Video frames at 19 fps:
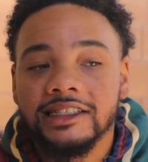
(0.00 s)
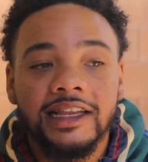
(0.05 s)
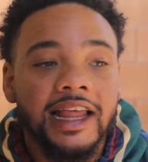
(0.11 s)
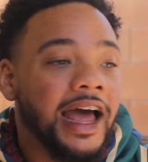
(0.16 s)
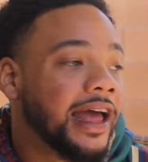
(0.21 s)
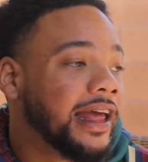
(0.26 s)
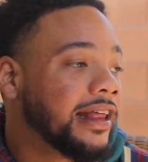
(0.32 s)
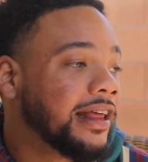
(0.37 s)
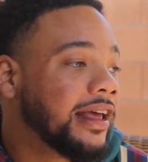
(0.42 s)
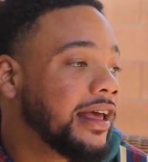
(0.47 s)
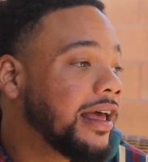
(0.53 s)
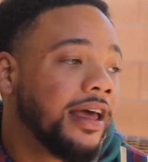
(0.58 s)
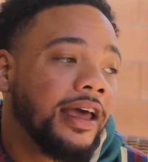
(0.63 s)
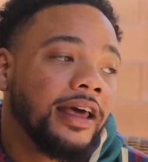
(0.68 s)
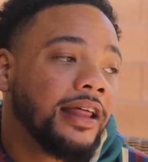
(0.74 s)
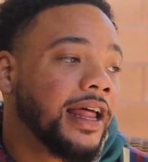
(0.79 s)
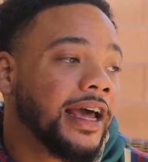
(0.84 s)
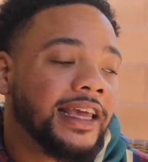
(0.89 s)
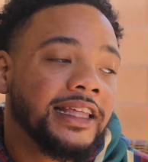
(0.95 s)
not,
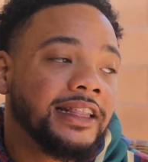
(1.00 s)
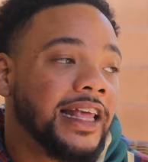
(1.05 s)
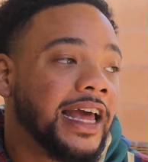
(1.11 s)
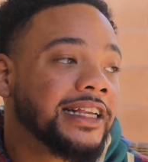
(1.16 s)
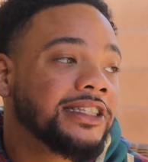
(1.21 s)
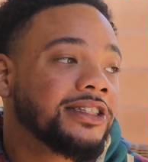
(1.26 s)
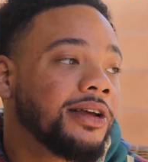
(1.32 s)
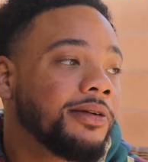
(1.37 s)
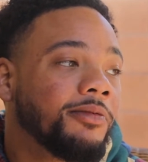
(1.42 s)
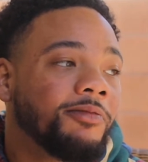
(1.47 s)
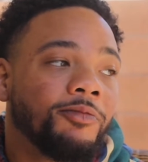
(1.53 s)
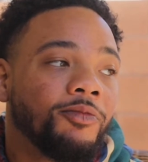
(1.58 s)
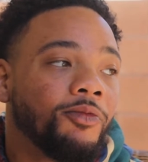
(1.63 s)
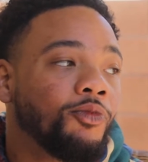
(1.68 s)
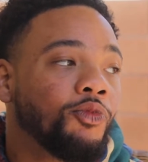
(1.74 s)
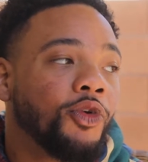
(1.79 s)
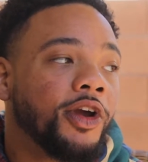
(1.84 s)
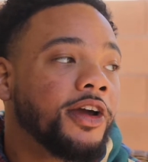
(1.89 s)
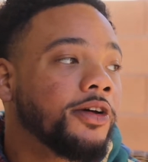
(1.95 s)
like that's
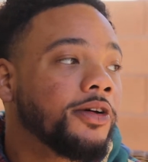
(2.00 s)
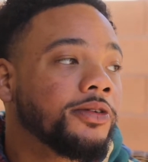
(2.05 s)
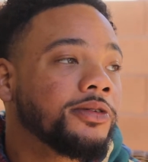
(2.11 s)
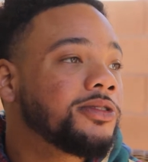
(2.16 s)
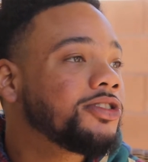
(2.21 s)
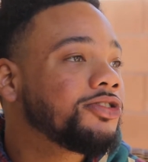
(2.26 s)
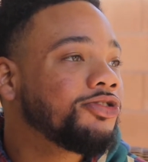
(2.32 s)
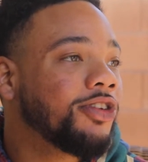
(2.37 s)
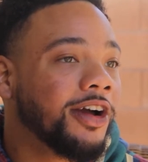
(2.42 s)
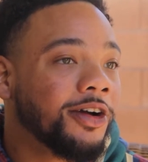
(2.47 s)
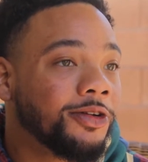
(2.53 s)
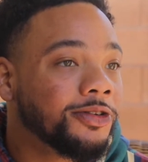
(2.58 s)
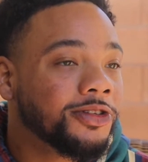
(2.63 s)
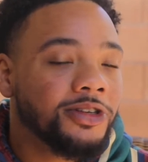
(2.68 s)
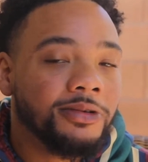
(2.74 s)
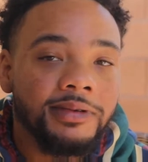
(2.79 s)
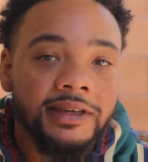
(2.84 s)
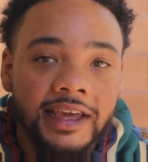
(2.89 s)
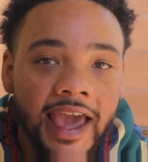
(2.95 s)
some real struggle
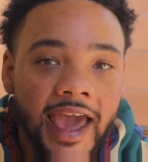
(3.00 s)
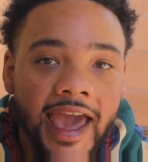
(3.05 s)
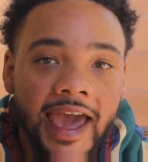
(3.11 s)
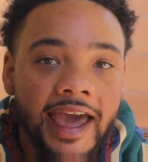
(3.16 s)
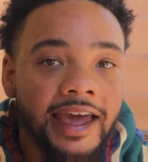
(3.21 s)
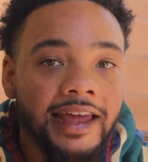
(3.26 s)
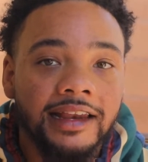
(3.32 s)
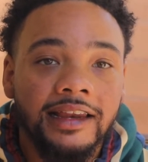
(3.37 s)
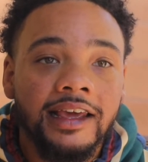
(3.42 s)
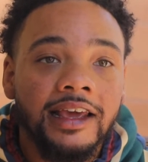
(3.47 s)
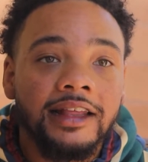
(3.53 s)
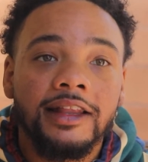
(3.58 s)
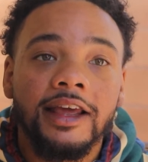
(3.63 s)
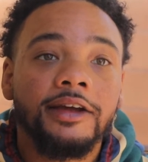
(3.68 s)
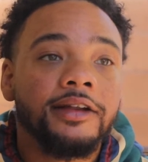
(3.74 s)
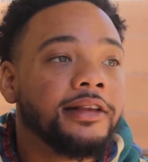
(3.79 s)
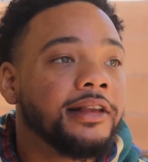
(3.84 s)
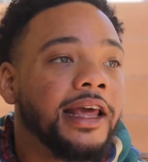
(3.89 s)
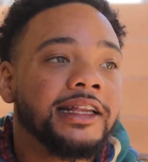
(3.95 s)
to be had.
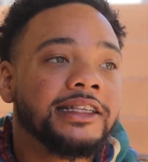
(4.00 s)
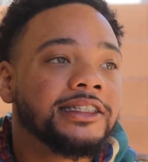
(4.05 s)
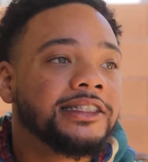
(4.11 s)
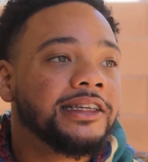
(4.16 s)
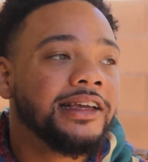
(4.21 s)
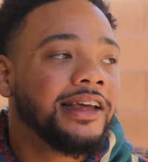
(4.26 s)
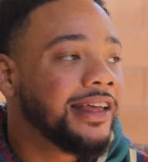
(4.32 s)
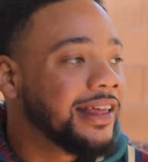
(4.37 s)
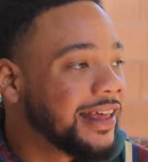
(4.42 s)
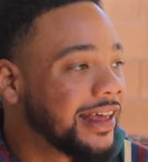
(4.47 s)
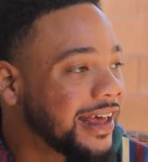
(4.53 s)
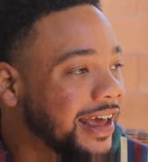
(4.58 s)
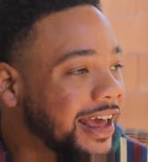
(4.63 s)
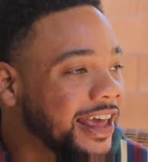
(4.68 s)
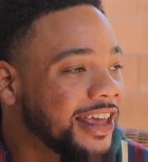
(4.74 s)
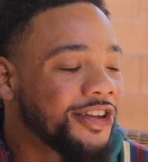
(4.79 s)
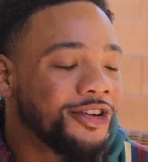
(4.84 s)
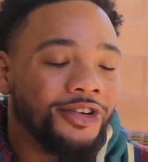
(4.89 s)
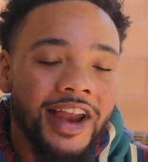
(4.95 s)
That's
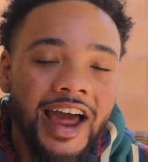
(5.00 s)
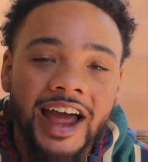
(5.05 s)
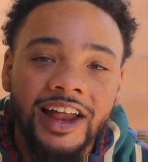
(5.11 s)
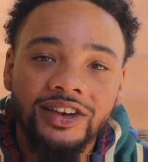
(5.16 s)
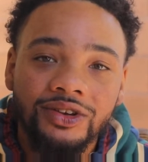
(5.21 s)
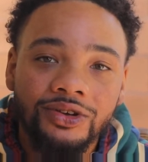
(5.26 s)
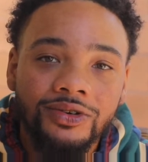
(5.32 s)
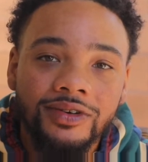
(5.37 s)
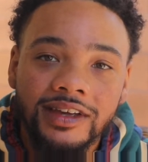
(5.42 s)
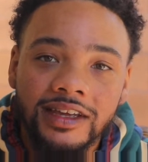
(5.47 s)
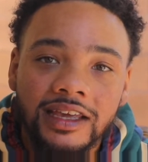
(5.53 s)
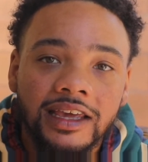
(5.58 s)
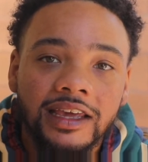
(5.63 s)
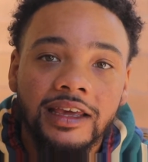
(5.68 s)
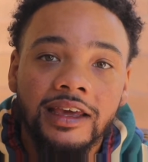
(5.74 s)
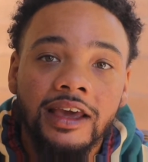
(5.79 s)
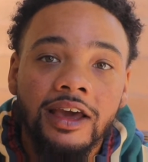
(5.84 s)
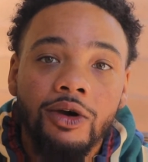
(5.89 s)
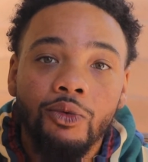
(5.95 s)
you're not doing
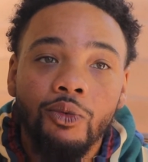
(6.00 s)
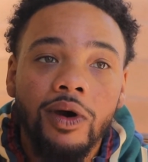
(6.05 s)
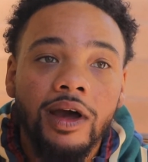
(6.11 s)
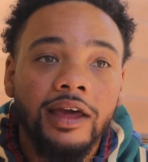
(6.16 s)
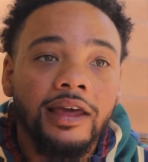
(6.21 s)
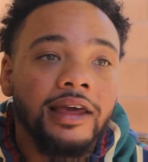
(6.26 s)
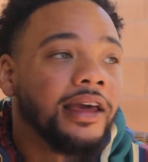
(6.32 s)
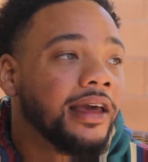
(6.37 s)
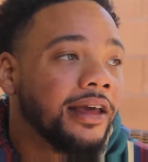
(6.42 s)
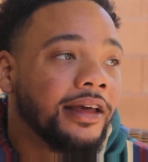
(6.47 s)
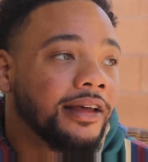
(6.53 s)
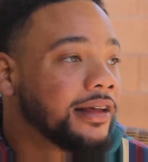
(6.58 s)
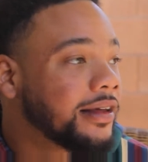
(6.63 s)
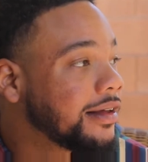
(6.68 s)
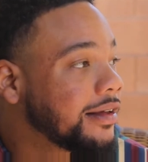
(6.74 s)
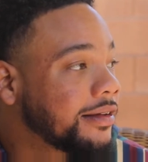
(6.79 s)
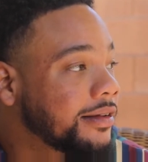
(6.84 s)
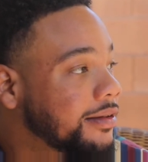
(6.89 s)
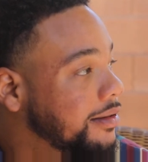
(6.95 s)
it. What
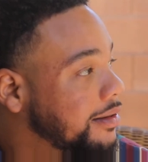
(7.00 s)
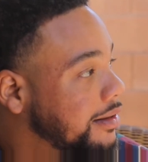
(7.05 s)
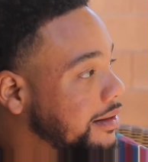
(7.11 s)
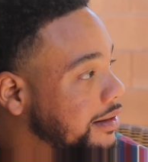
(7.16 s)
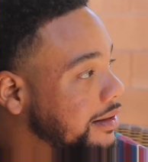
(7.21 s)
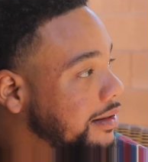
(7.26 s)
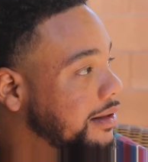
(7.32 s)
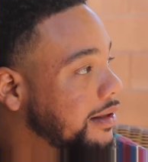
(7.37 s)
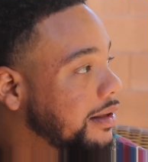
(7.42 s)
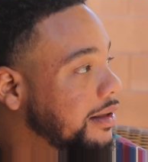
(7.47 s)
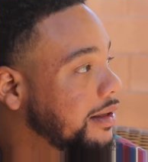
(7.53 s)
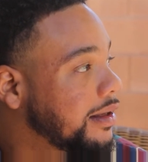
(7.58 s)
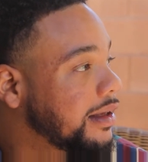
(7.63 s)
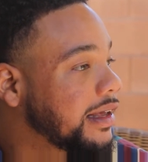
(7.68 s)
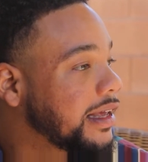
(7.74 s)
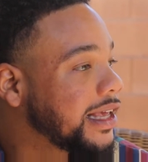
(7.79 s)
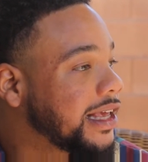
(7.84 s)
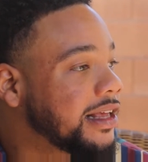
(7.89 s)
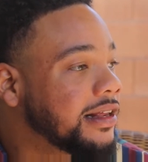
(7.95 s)

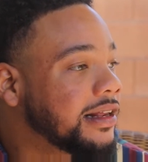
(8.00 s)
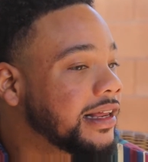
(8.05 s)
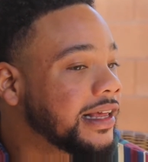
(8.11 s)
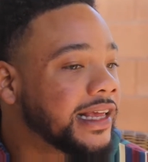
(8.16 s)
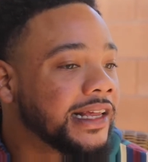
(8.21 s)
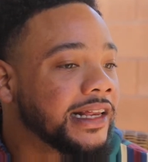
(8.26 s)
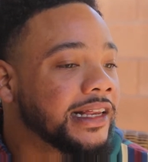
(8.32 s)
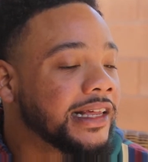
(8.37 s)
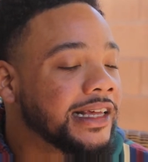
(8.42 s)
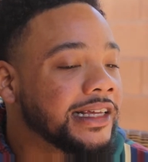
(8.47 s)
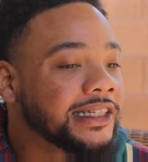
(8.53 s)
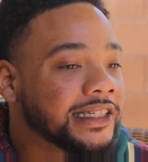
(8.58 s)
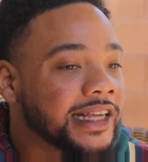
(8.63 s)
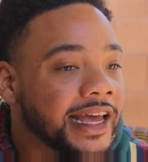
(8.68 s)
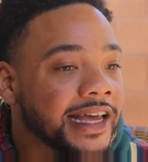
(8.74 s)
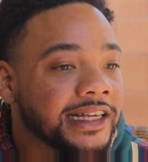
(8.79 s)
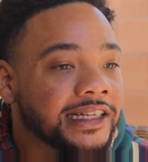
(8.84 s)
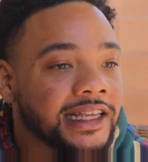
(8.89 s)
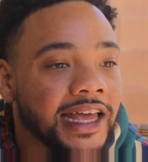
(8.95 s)
he
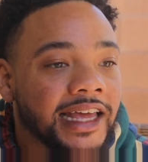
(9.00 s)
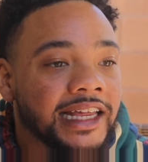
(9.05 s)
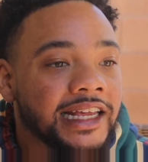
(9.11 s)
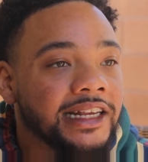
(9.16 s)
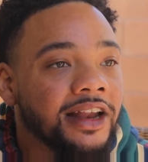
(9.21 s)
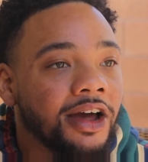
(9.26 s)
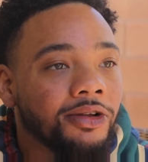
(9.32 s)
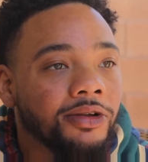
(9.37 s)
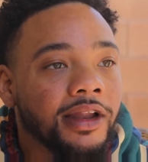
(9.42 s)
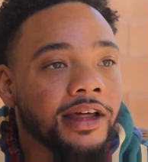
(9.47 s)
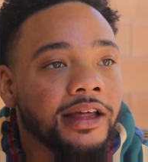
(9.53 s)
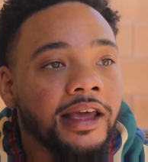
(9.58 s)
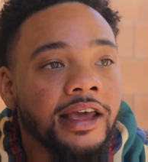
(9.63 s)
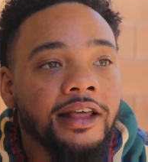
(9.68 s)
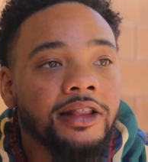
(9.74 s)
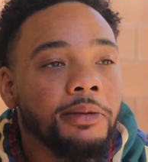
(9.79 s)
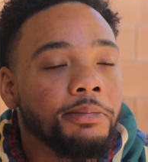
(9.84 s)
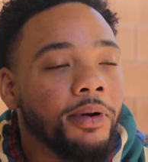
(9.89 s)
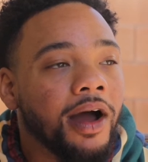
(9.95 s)
says that he know.
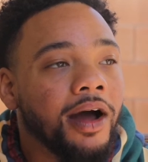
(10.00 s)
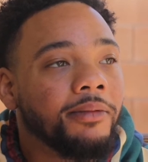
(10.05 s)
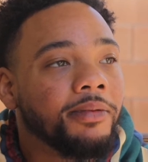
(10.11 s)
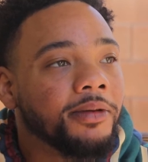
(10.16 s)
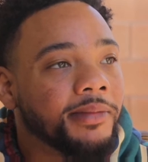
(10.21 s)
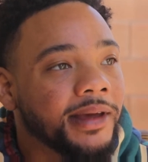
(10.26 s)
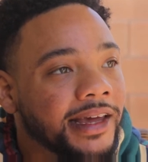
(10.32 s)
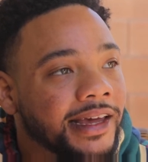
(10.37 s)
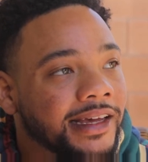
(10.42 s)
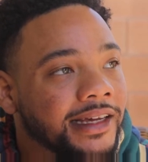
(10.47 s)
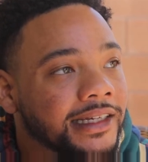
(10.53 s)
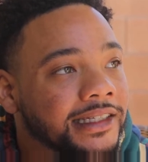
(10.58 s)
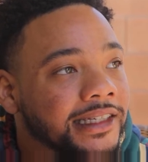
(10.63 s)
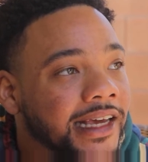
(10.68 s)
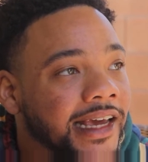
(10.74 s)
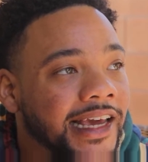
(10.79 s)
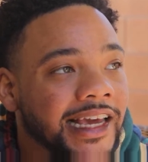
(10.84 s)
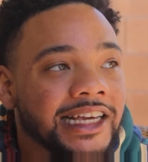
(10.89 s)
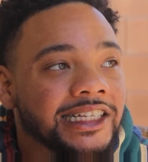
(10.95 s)
The problem is
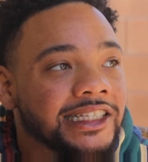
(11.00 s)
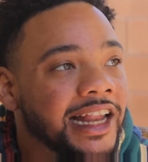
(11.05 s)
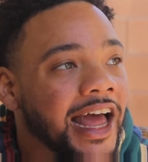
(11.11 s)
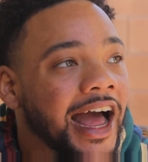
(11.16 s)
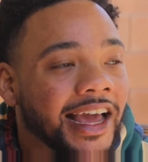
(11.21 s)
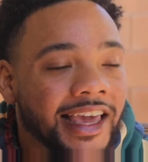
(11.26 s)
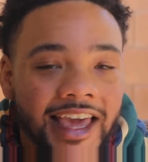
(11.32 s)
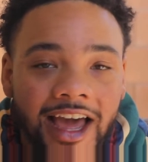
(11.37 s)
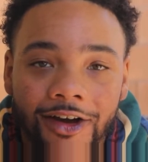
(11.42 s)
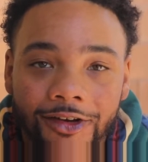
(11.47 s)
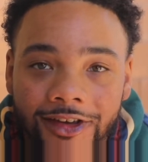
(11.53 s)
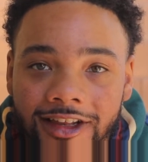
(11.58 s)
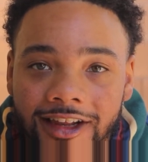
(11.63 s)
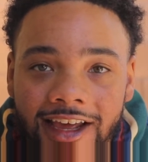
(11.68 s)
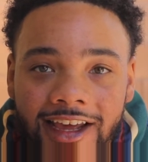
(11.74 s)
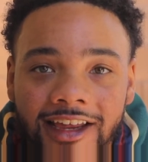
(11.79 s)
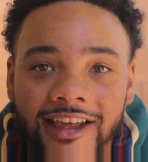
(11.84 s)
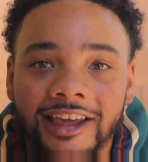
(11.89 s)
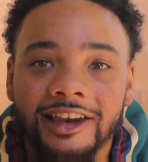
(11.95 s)
he's not
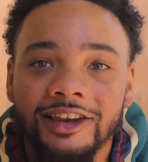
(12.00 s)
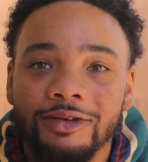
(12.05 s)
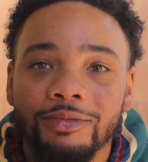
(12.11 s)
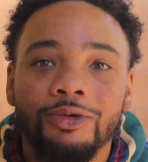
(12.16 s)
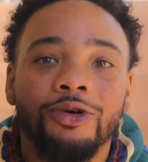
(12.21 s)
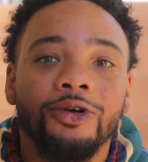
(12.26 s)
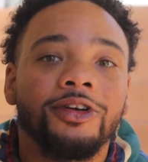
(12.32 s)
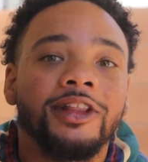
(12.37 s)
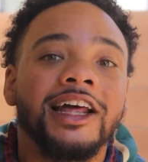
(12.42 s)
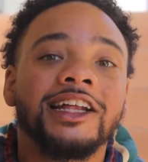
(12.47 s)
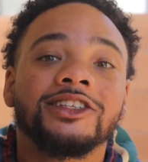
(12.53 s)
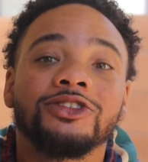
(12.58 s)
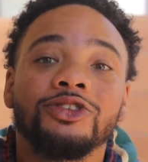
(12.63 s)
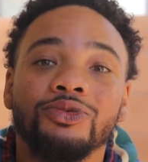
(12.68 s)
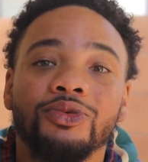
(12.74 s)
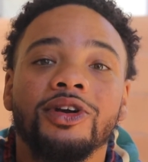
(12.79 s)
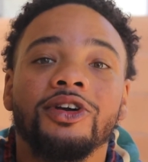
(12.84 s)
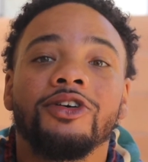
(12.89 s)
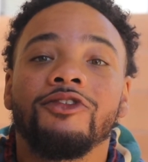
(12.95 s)
calculating anymore. That's
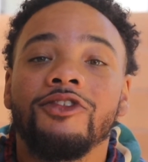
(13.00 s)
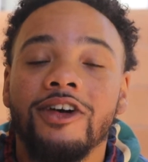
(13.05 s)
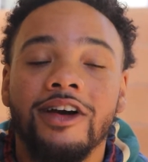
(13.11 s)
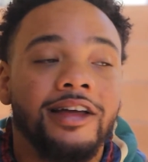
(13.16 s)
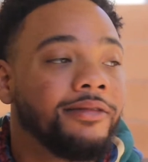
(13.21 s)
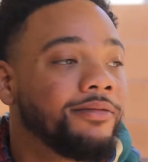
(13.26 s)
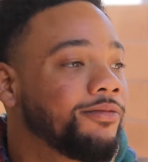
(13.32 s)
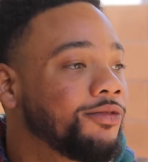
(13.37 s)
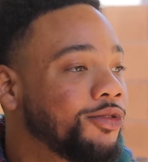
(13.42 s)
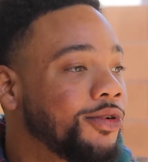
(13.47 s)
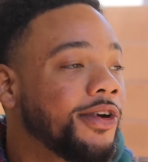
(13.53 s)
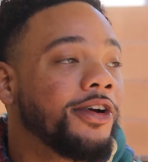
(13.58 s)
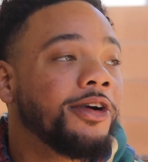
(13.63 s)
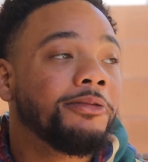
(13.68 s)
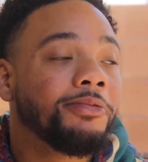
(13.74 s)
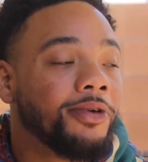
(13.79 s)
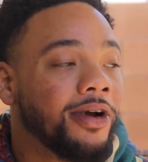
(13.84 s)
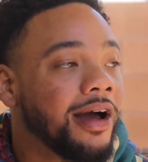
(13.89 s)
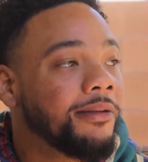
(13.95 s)
the
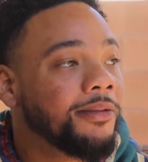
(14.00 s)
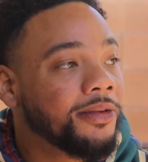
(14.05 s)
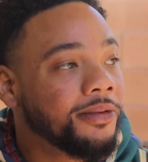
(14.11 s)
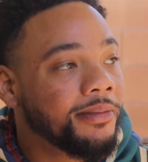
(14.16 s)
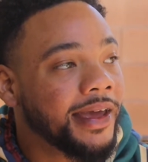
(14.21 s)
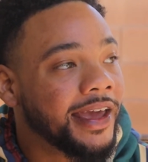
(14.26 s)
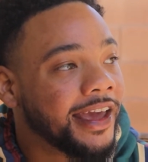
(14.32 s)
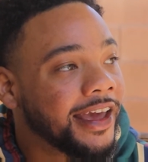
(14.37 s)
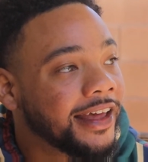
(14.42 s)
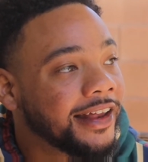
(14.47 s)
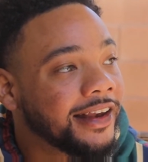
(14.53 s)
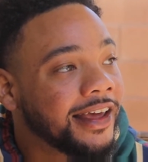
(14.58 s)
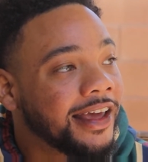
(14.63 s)
real problem, man.